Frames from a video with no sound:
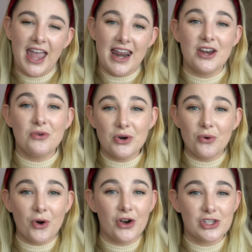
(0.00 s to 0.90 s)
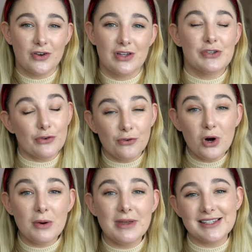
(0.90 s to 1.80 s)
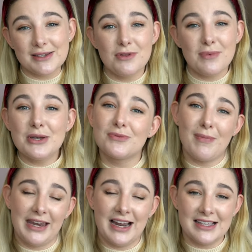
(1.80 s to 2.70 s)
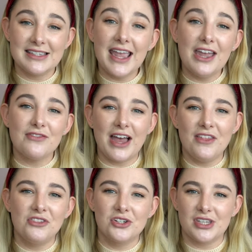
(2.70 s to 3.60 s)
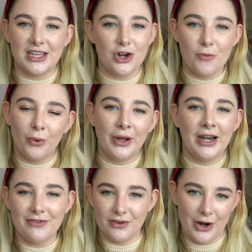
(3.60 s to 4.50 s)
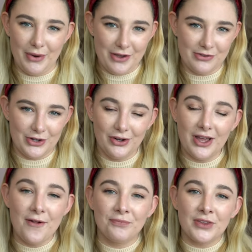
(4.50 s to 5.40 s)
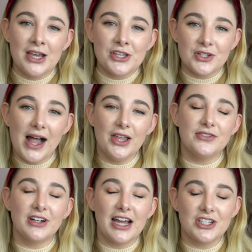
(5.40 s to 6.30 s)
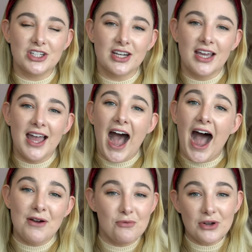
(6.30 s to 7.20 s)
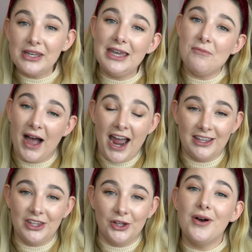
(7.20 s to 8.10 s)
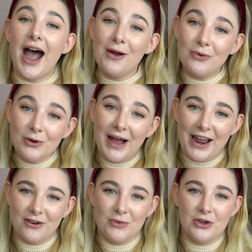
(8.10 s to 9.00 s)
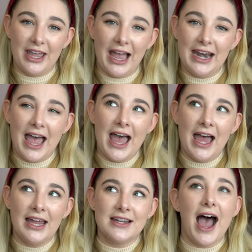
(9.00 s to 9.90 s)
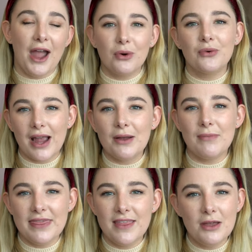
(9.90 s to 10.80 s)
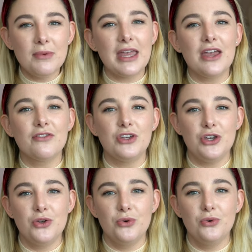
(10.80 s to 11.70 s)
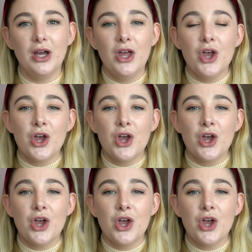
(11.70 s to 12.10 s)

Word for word: And I don't want to order servings for four because some of the meals might not save and then there's like no point of throwing away food. So HelloFresh, I will keep buying you, I will buy from you again, and I would recommend them if you